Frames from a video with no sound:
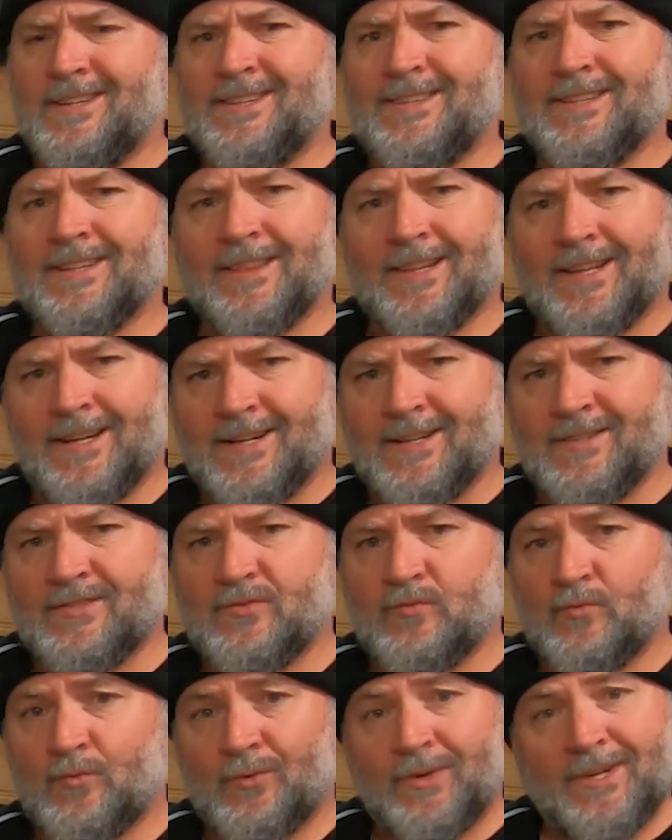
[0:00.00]
in the
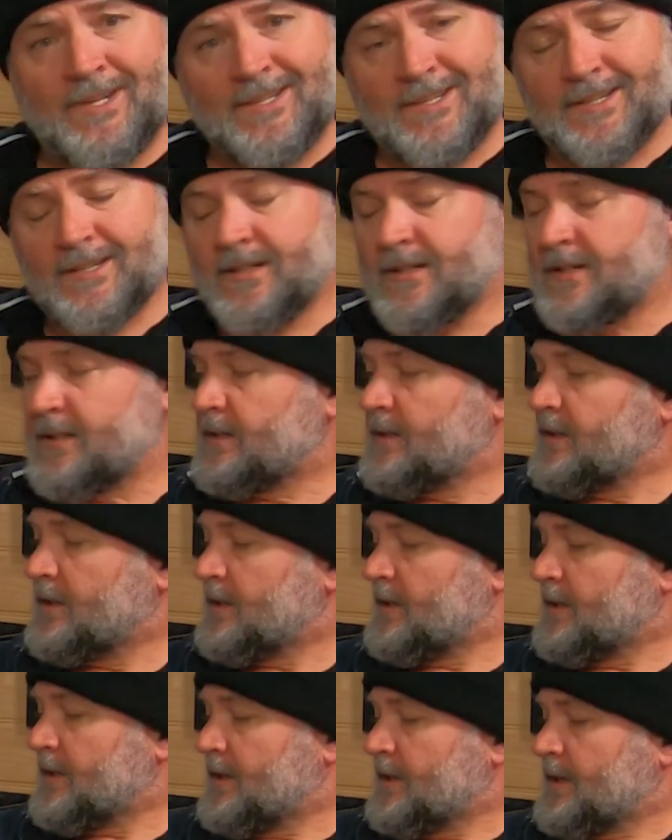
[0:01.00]
last week.
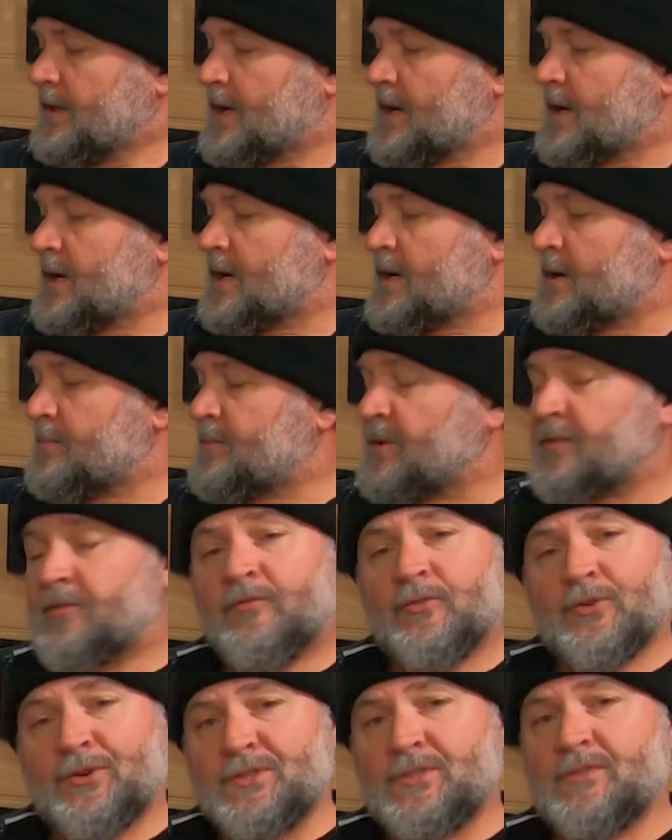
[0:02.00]
But
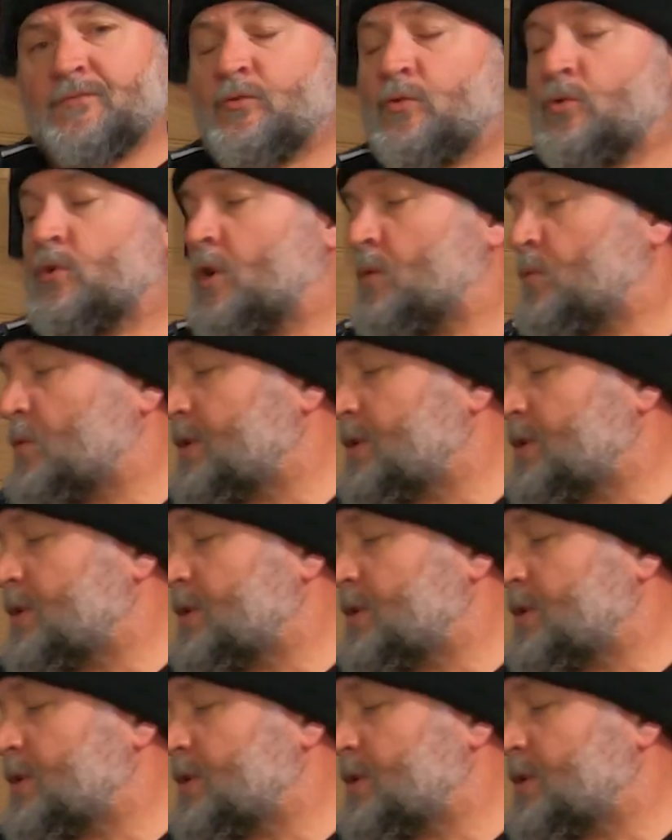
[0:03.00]
first of all, I